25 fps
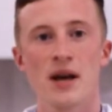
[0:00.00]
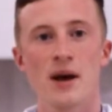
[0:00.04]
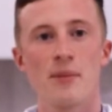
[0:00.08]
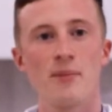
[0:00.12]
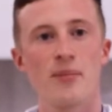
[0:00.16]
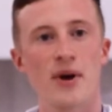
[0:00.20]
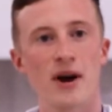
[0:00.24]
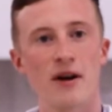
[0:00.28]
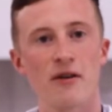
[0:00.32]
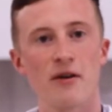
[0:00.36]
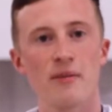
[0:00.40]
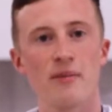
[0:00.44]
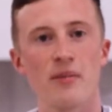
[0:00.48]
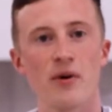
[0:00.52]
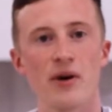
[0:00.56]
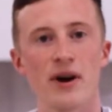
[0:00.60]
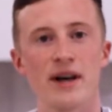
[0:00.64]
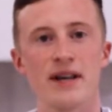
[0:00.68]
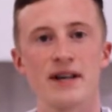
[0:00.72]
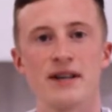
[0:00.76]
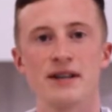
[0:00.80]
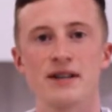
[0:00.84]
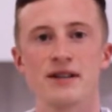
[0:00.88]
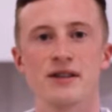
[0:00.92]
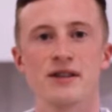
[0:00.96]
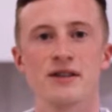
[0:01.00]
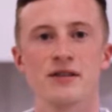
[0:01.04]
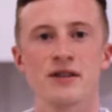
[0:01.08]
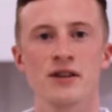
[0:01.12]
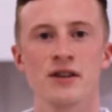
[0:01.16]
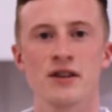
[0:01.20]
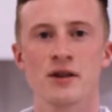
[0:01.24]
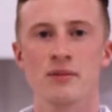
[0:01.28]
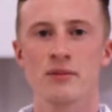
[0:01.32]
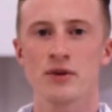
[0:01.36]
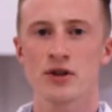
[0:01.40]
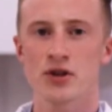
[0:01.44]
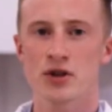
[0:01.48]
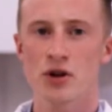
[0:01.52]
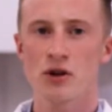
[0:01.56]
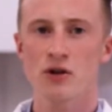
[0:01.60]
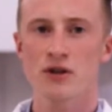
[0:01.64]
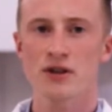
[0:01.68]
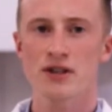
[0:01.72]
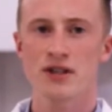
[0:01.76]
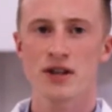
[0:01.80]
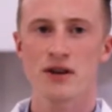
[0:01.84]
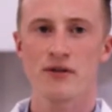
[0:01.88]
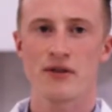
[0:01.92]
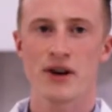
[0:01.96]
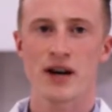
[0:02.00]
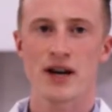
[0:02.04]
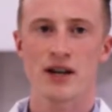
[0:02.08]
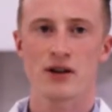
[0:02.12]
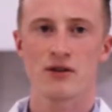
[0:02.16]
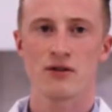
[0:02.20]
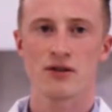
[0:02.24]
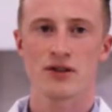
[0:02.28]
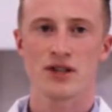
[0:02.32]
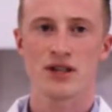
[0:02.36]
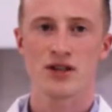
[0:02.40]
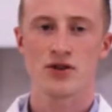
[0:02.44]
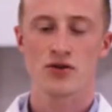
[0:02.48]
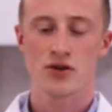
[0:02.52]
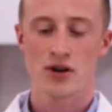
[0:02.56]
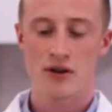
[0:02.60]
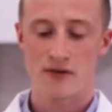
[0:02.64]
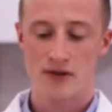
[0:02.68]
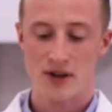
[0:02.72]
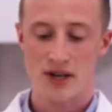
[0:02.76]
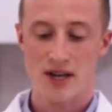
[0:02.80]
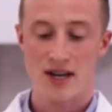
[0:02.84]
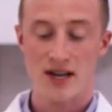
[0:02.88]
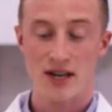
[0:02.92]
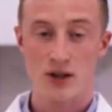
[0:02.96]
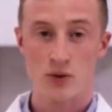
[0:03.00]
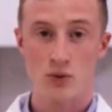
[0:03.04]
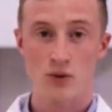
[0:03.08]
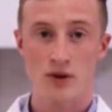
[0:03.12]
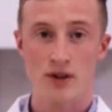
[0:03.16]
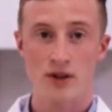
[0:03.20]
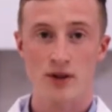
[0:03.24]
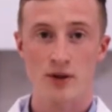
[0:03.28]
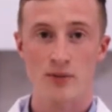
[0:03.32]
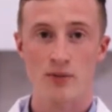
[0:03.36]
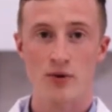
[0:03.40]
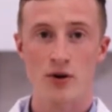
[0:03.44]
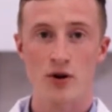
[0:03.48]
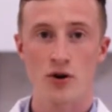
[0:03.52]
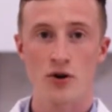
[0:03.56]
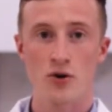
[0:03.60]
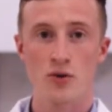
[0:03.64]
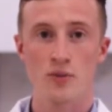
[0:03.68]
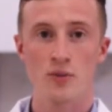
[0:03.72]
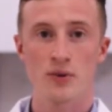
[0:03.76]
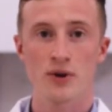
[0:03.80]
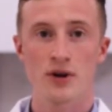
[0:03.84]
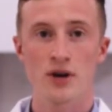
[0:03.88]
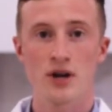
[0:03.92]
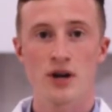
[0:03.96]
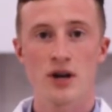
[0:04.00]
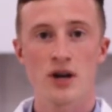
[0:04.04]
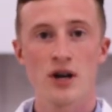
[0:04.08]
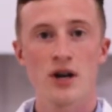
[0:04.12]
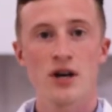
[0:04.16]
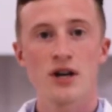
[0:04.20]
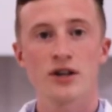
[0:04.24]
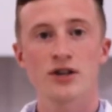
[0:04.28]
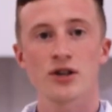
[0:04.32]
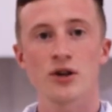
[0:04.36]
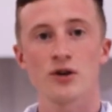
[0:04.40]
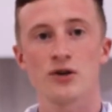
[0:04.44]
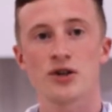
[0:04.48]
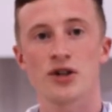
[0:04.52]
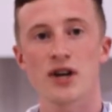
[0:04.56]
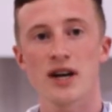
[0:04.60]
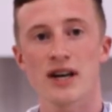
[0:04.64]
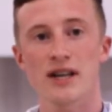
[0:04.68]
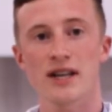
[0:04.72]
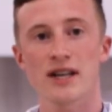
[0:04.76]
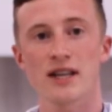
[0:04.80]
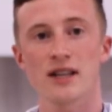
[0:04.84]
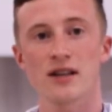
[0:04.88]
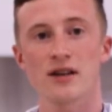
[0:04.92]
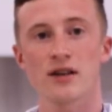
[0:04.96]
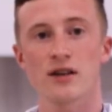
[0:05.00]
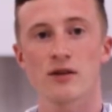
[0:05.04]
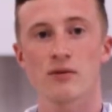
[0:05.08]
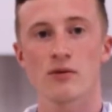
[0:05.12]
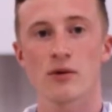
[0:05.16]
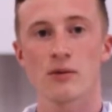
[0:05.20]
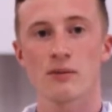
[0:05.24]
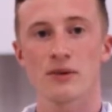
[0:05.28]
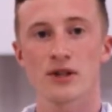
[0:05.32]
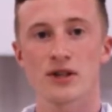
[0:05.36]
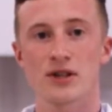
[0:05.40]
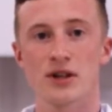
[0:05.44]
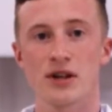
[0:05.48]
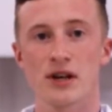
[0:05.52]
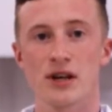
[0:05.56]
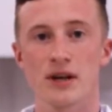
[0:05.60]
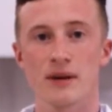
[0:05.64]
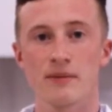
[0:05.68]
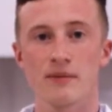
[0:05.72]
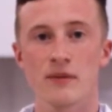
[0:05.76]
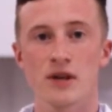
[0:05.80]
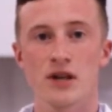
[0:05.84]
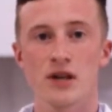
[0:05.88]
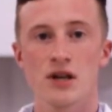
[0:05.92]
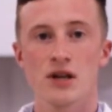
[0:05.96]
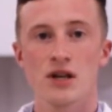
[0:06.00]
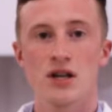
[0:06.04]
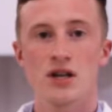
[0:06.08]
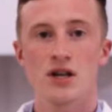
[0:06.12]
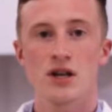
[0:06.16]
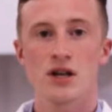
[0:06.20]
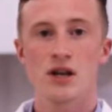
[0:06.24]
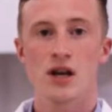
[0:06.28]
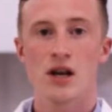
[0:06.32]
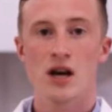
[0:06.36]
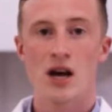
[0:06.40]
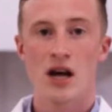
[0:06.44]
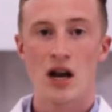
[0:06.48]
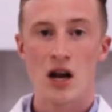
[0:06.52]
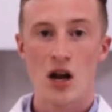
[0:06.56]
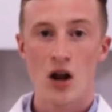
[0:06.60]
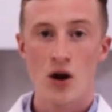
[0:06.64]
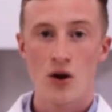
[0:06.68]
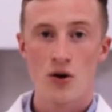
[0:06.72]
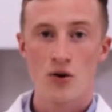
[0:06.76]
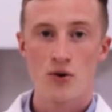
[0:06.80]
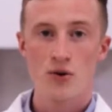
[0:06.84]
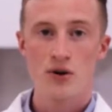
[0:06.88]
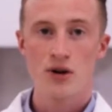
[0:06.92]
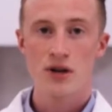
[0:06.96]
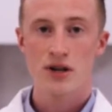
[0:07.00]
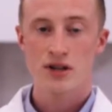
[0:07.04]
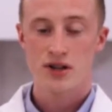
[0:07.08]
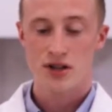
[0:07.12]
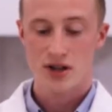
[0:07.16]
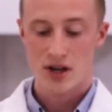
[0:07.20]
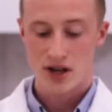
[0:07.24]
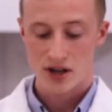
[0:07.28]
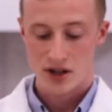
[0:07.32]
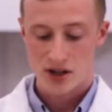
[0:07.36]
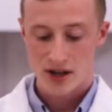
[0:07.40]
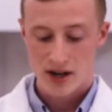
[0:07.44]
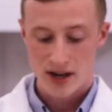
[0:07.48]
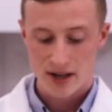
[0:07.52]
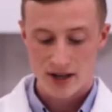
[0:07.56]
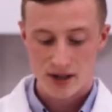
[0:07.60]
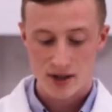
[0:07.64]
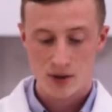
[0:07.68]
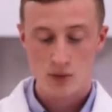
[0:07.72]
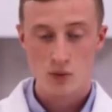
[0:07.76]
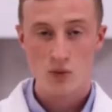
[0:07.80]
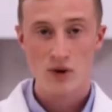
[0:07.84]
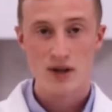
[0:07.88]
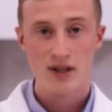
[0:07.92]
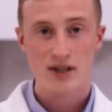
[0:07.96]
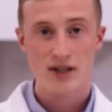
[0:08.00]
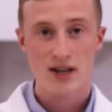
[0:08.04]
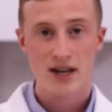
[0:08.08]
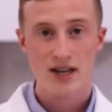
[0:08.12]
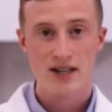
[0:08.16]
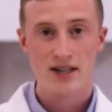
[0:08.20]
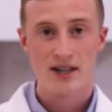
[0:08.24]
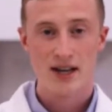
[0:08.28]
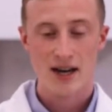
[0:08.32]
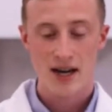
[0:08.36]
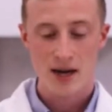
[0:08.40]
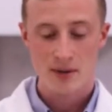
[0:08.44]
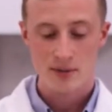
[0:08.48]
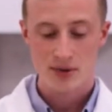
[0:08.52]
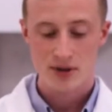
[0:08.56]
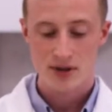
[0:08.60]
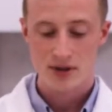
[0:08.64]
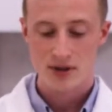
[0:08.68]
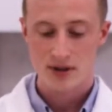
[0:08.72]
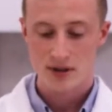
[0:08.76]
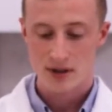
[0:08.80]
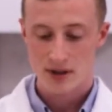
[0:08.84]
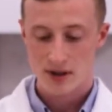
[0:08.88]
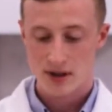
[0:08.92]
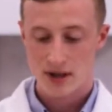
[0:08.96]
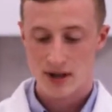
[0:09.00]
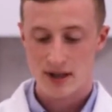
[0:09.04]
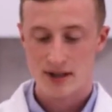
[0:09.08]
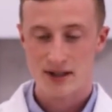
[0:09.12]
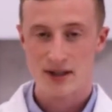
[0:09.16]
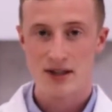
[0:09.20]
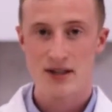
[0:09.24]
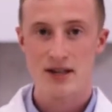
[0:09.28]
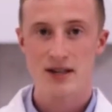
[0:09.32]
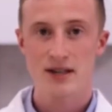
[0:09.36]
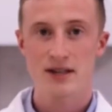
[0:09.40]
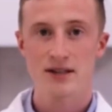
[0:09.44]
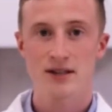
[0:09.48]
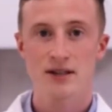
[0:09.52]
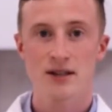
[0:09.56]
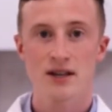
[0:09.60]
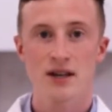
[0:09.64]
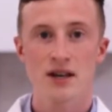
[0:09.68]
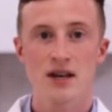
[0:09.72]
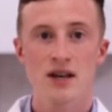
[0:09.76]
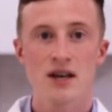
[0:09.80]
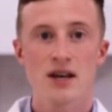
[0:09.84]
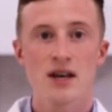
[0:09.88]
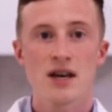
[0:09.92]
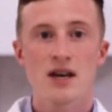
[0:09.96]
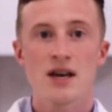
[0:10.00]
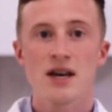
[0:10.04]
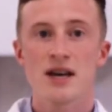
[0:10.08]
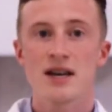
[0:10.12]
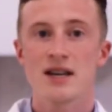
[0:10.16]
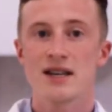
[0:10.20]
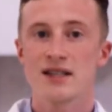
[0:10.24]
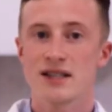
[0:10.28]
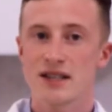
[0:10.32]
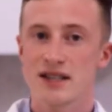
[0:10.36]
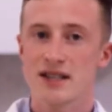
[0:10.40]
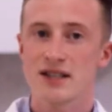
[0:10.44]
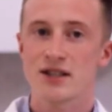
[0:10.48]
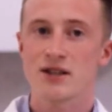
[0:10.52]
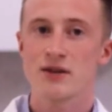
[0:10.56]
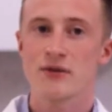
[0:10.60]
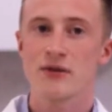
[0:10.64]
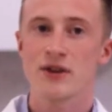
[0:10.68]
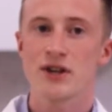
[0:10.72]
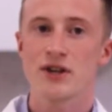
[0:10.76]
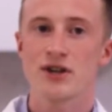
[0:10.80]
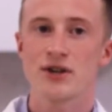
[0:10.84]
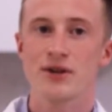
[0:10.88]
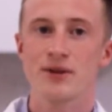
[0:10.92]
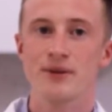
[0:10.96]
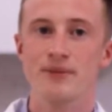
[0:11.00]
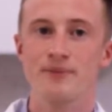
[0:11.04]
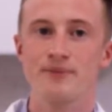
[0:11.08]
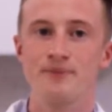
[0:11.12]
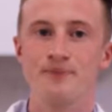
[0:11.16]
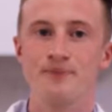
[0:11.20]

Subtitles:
Bear in mind that the majority of accuracy drift is with the probe, so checking the thermometer alone, such as with test caps as these, is insufficient.